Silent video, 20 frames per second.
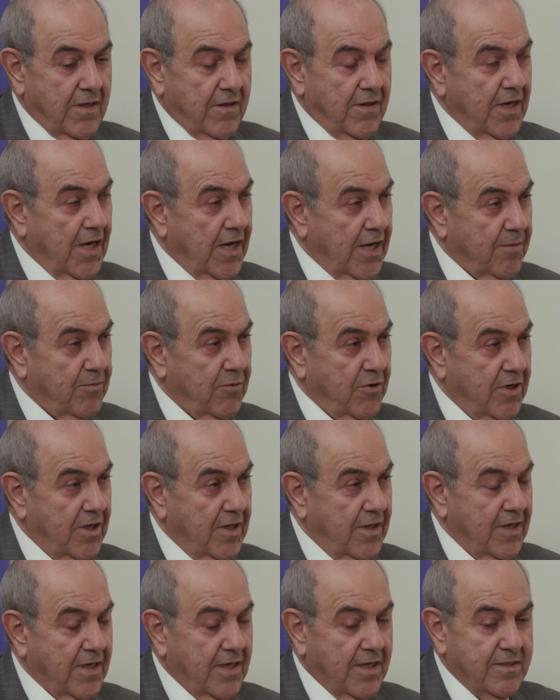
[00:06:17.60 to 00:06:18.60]
the harmony
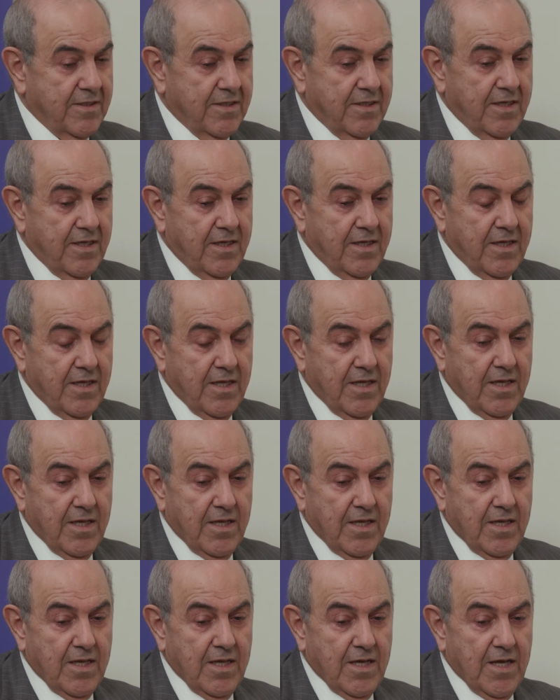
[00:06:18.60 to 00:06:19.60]
in the country.
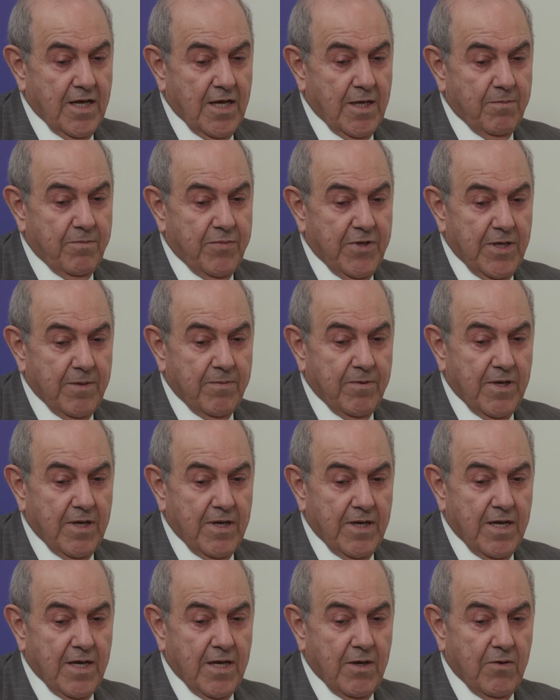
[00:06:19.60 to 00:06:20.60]
And people
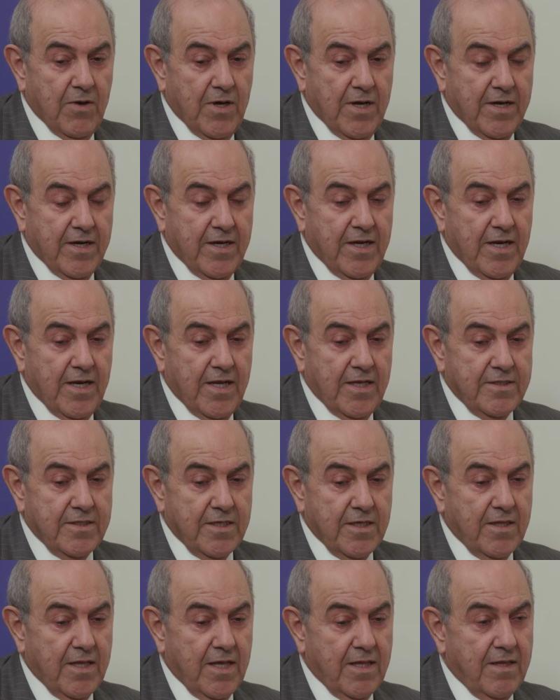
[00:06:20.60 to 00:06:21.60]
now are
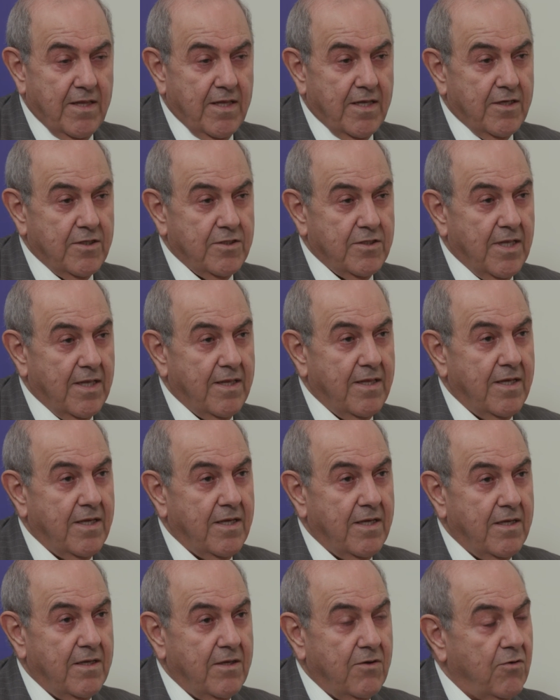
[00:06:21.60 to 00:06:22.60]
realizing that there is
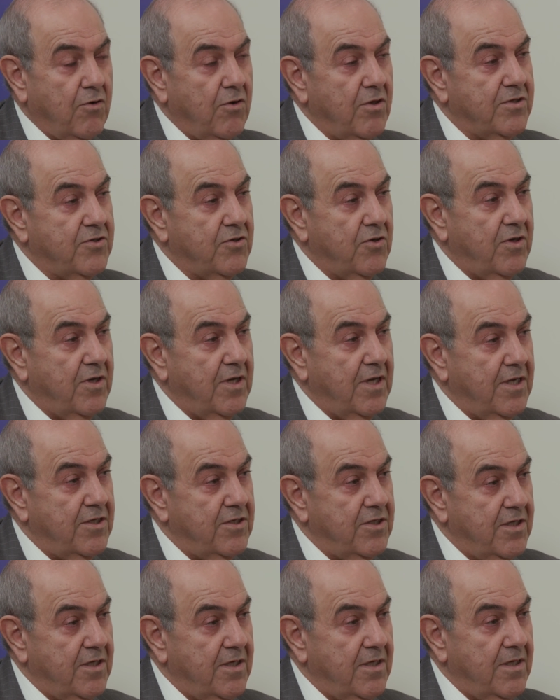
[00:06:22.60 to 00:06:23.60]
nothing called Sunni and
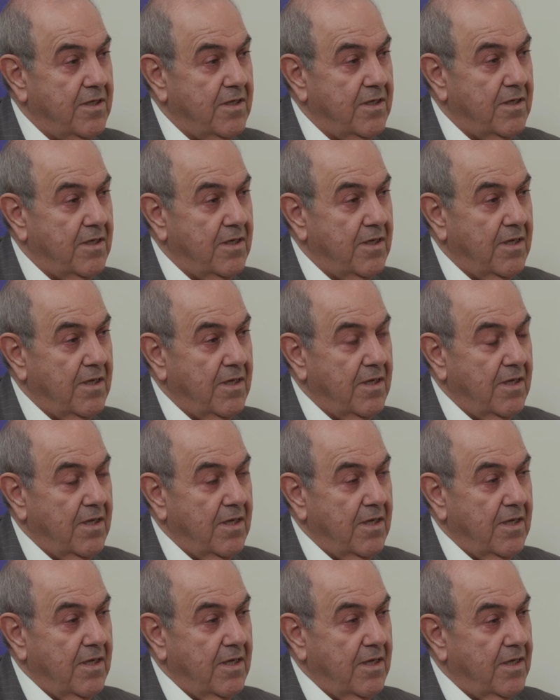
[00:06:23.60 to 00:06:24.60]
Shia.
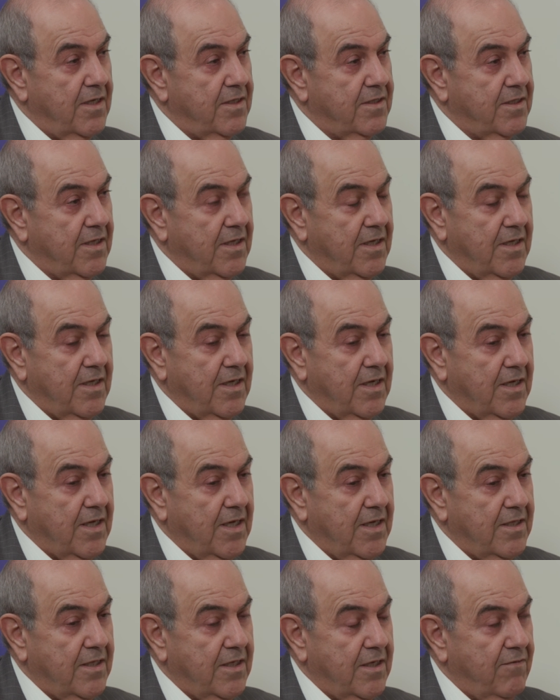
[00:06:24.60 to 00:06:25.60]
It's a
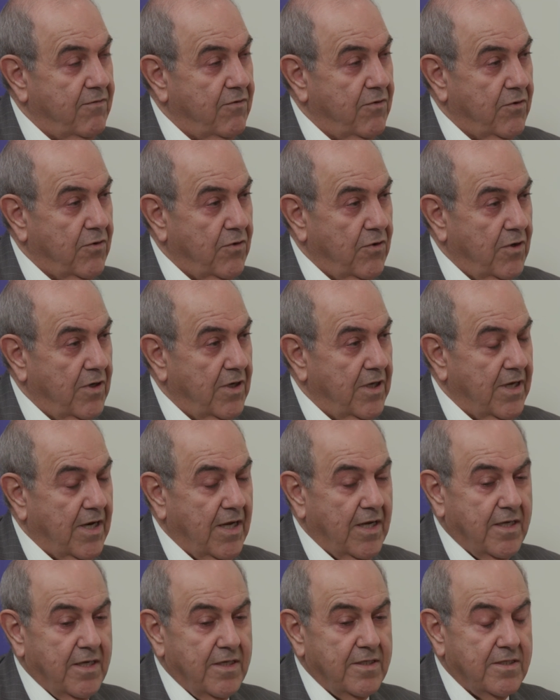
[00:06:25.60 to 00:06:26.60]
country for all
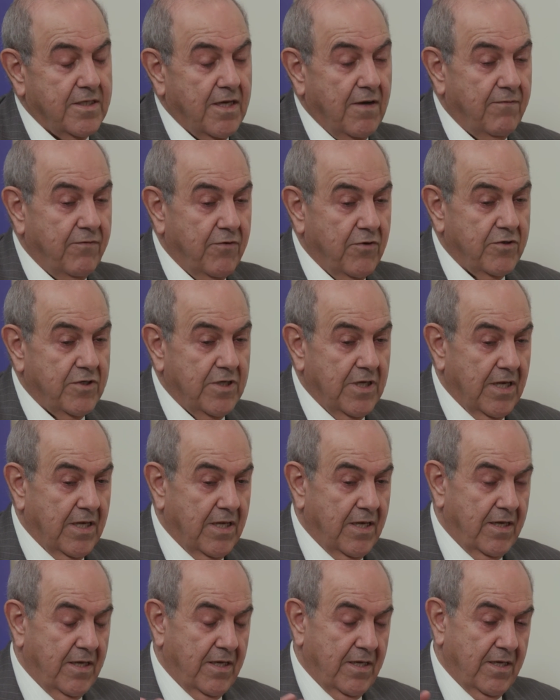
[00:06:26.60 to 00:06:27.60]
Iraqis.
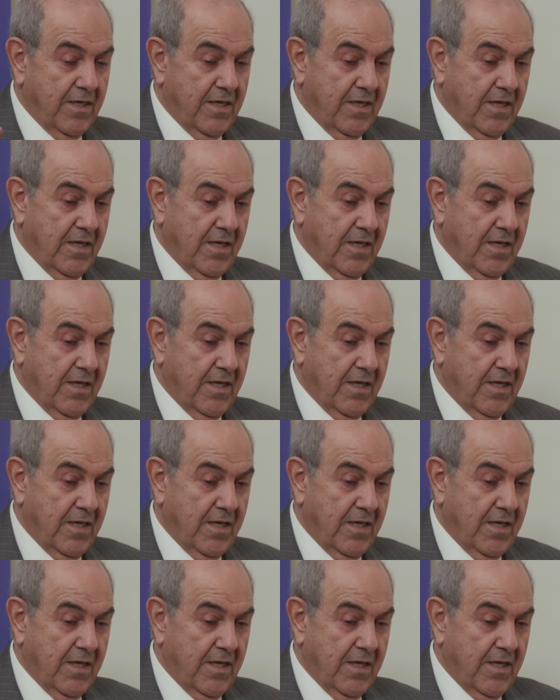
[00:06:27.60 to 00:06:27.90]
Unfortunately,